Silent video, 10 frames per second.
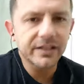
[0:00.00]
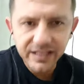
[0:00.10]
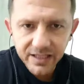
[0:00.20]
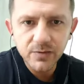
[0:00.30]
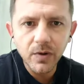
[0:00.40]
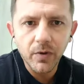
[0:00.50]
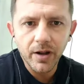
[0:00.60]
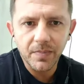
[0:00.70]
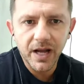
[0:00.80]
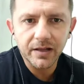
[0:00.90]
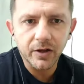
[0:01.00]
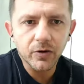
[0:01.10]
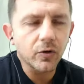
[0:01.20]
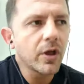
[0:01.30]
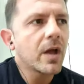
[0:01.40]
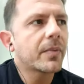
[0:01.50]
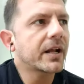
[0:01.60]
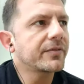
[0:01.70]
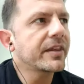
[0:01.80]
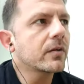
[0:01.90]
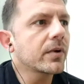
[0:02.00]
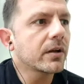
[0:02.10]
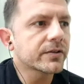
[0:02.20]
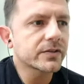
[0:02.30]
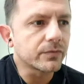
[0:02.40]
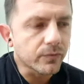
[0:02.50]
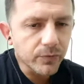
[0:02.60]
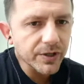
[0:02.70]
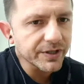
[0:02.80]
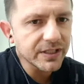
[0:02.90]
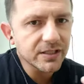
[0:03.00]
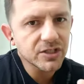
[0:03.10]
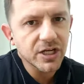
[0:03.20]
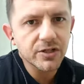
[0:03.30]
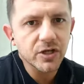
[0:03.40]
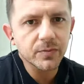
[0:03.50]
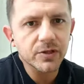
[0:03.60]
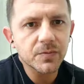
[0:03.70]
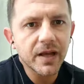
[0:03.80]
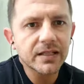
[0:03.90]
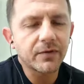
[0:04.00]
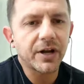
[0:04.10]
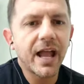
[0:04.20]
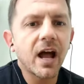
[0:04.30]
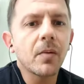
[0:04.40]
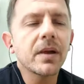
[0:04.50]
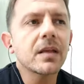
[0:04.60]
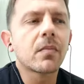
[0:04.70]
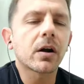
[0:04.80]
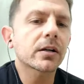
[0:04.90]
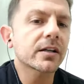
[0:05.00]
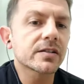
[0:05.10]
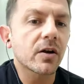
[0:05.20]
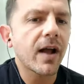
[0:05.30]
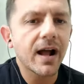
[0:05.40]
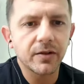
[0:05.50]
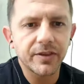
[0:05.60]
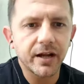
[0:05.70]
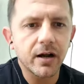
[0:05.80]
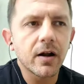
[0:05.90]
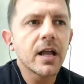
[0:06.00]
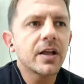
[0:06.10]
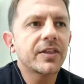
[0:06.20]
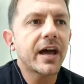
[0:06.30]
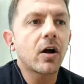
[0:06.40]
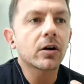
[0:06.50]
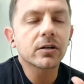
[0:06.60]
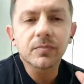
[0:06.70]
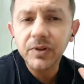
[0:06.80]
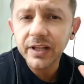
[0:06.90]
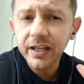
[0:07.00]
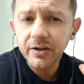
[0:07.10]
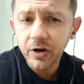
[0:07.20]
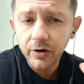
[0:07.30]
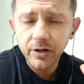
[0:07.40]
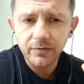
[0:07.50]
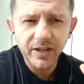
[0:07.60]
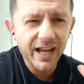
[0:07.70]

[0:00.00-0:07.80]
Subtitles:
Yes, we want to buy local. But I think we also really need to change our perspective on how many markets are out there that are completely unheard of.